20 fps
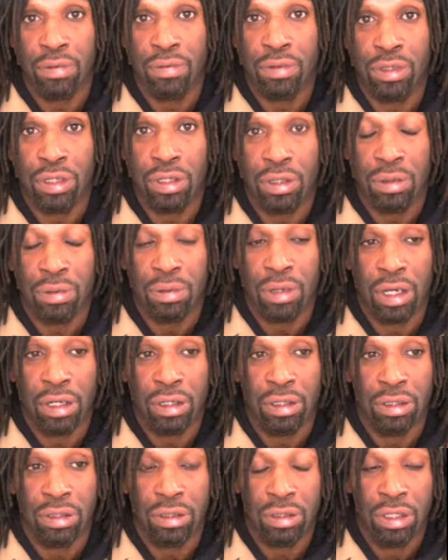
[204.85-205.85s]
Never done all
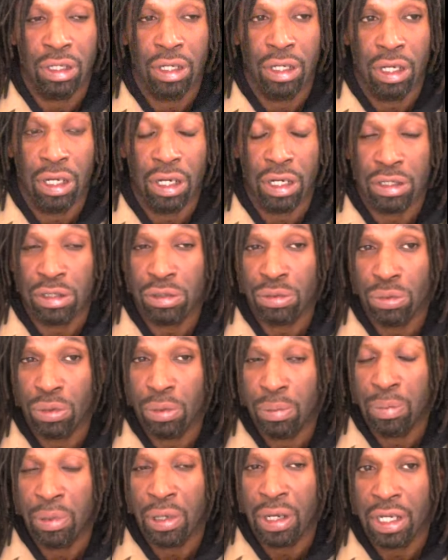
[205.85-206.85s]
that, and I
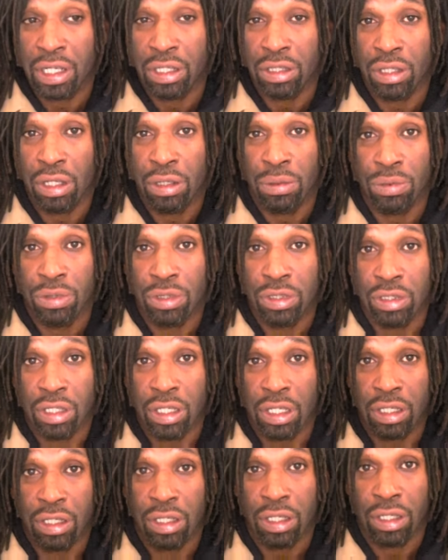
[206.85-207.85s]
swore blind that I wouldn't
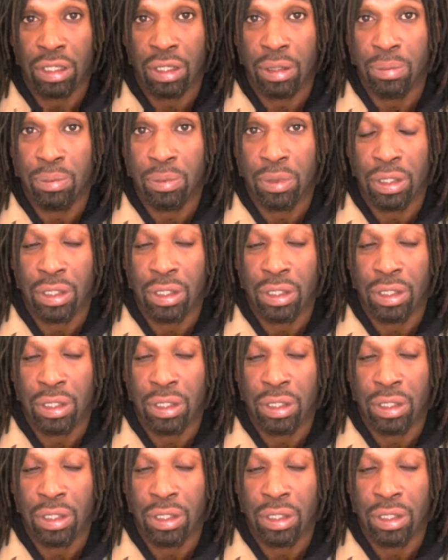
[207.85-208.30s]
take it again.